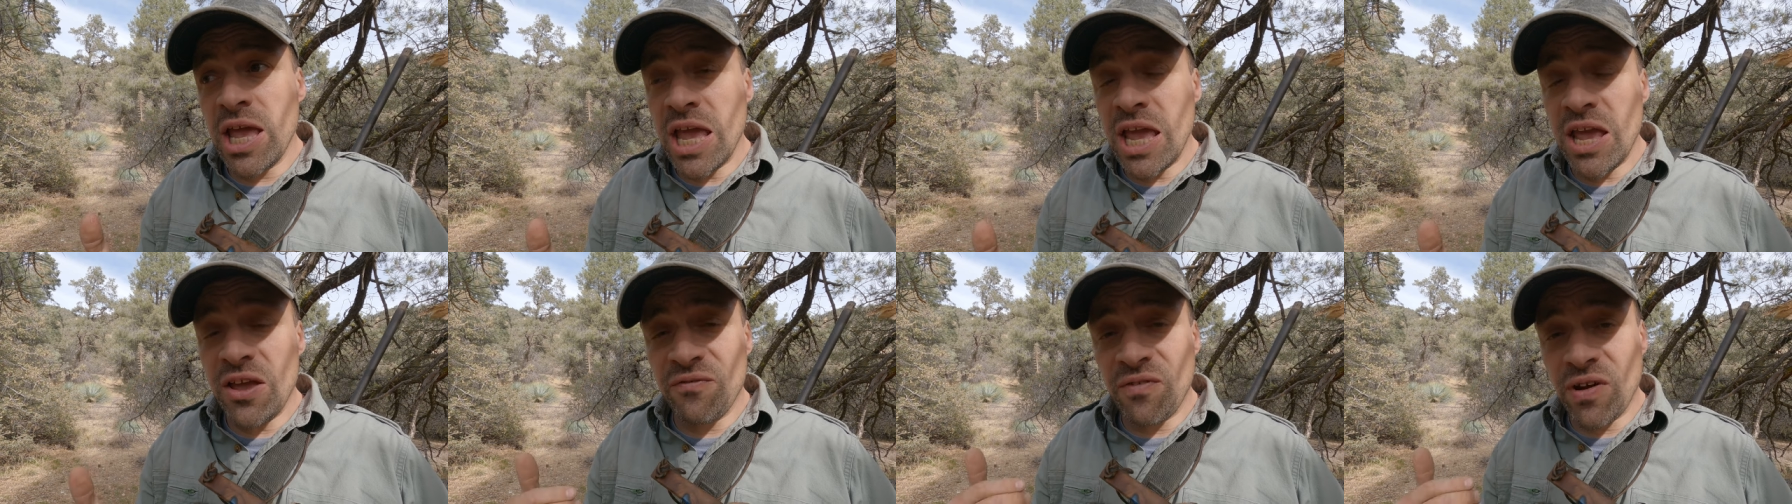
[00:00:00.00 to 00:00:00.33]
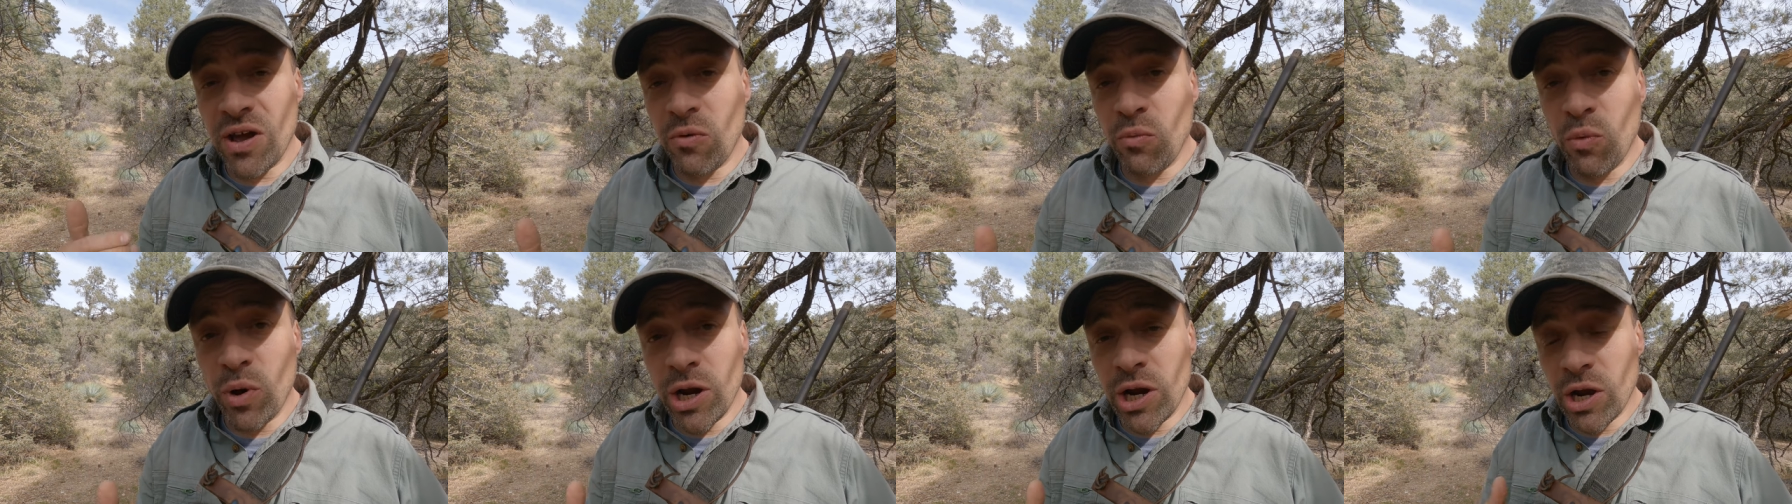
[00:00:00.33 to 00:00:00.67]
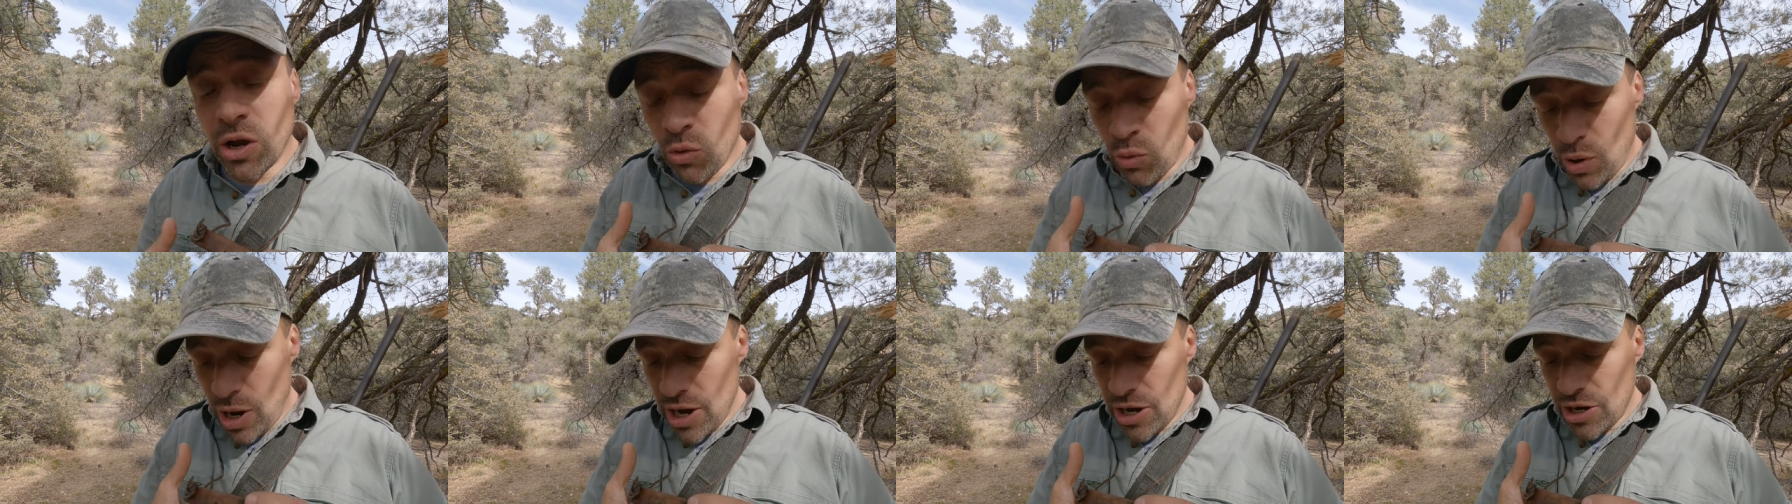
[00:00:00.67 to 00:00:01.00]
If I want it
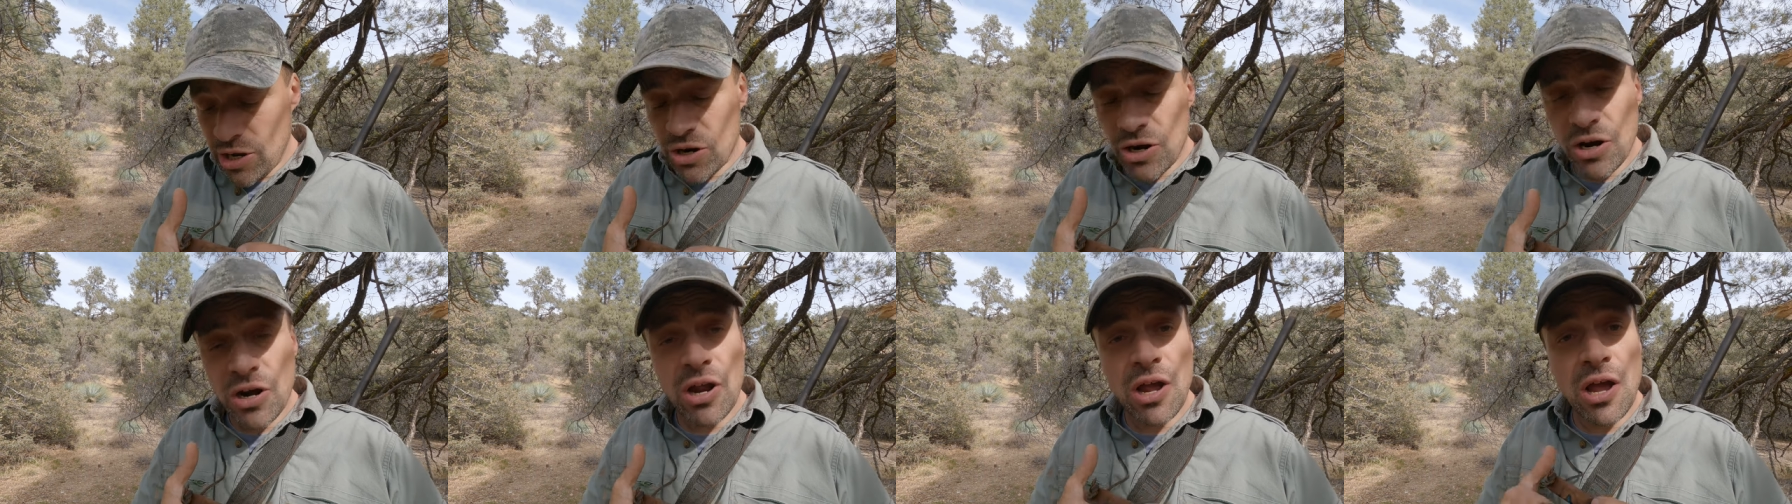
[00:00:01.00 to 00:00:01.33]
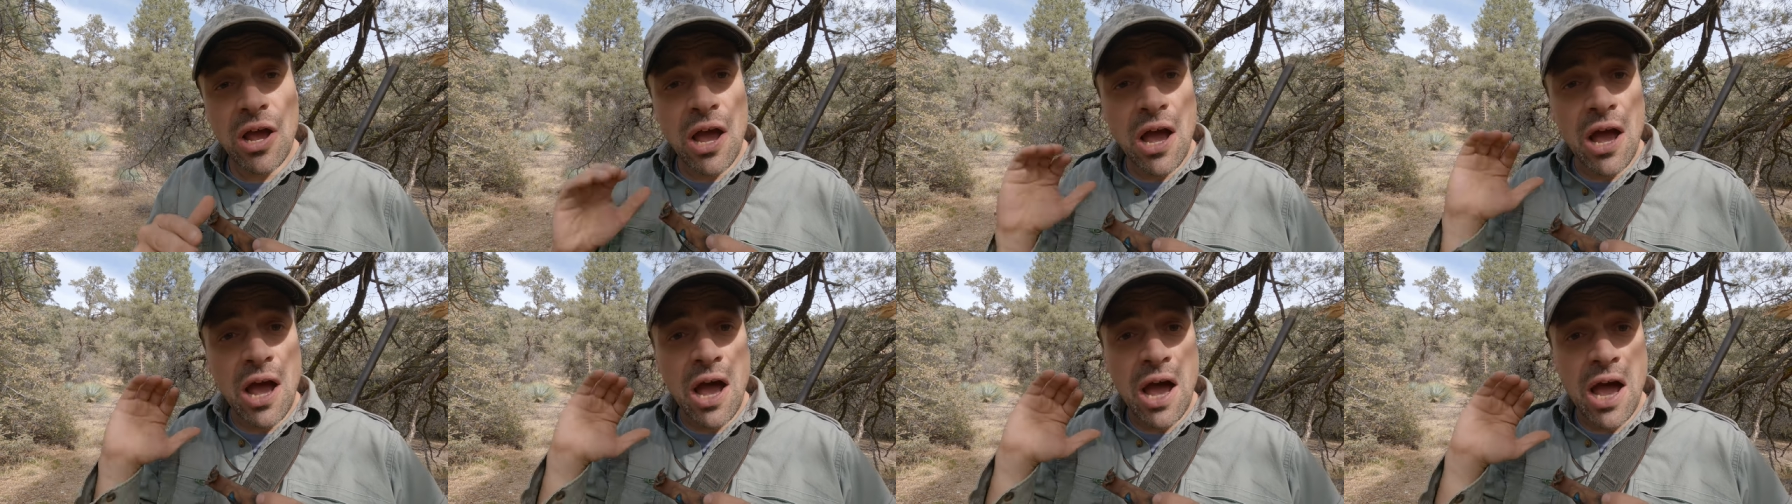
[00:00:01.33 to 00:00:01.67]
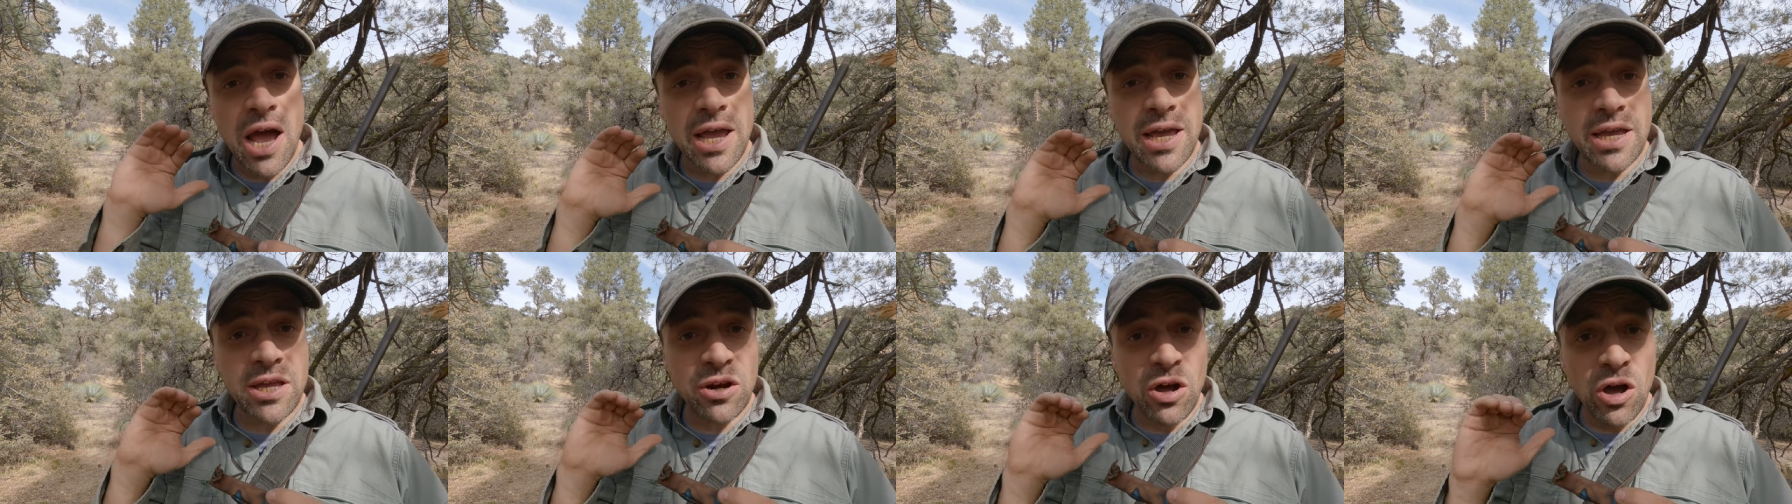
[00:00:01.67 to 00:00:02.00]
quieter,
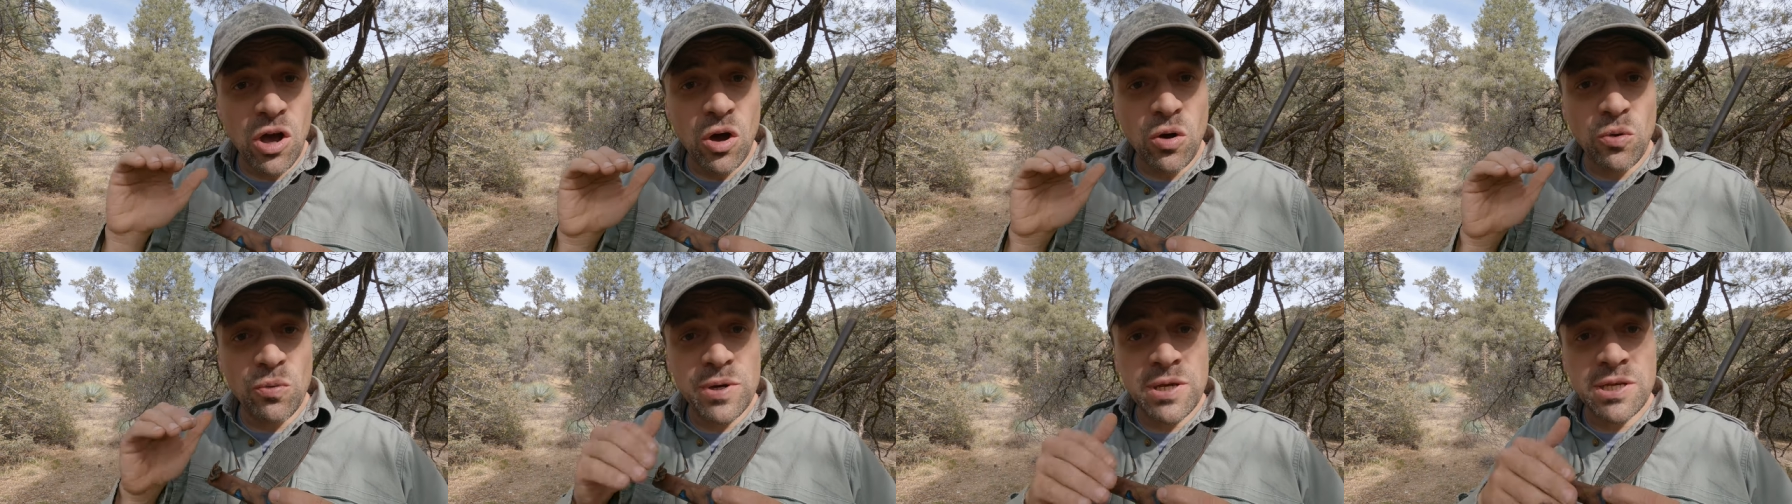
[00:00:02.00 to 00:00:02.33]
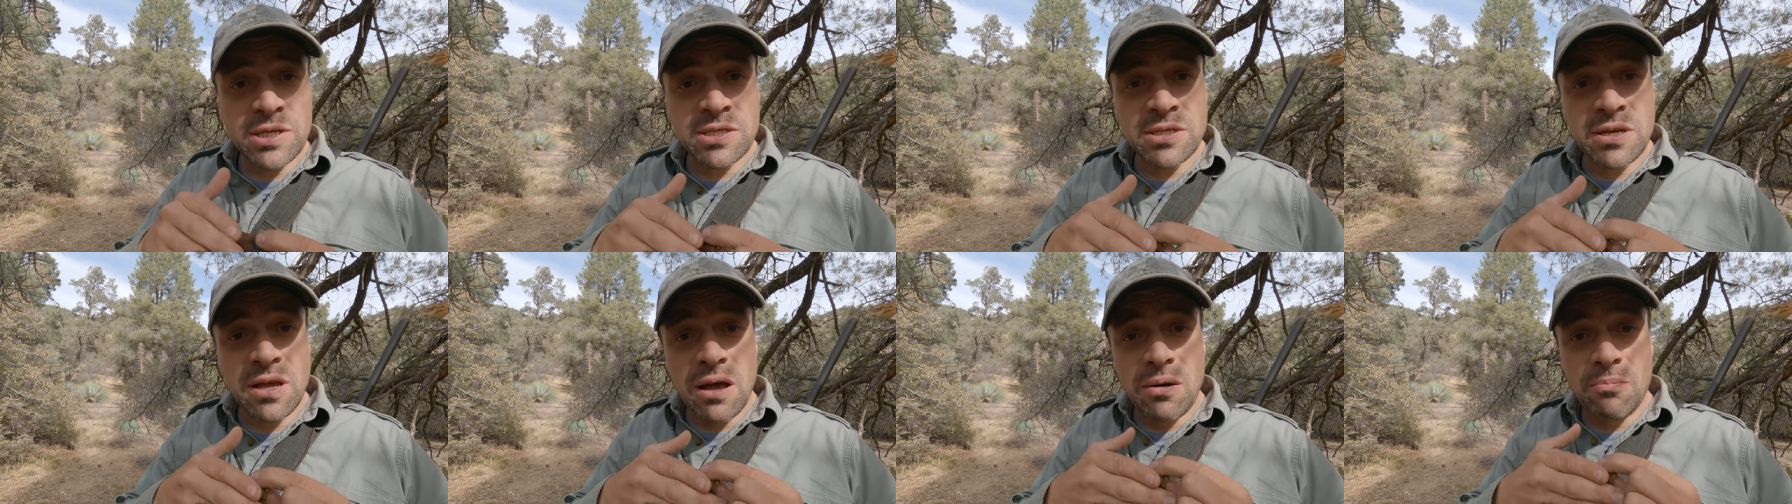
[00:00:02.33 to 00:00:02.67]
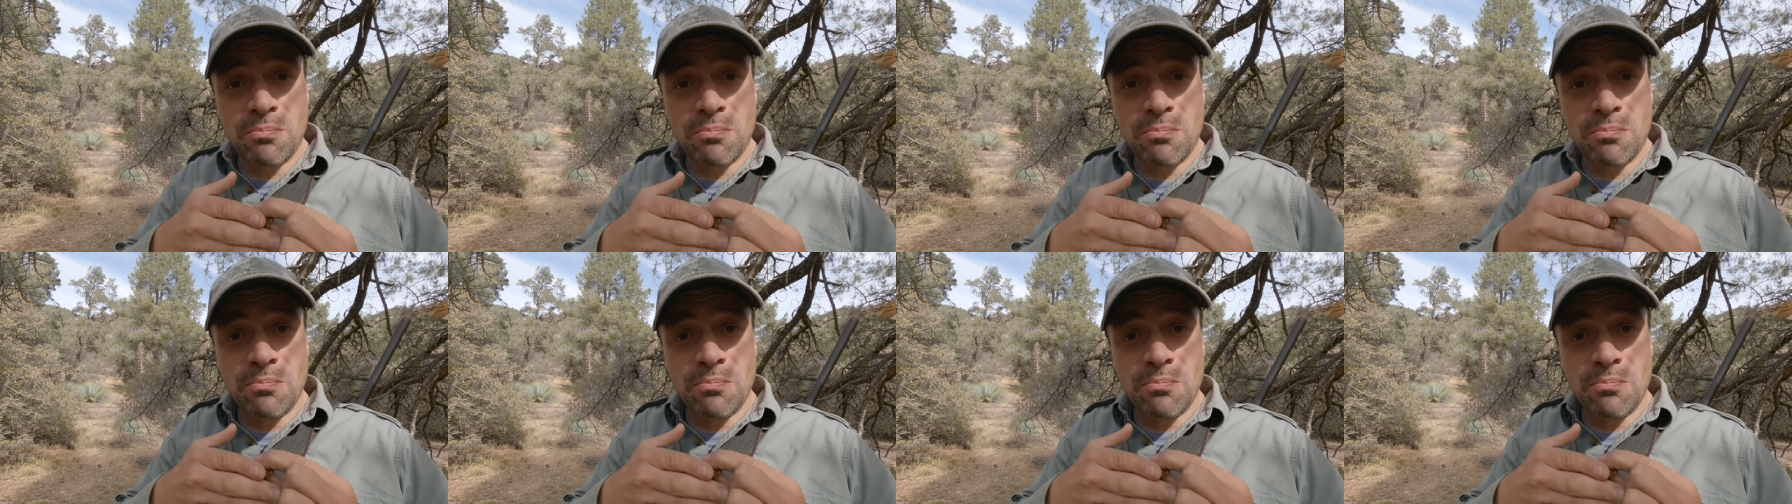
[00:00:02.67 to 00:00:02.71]
I can always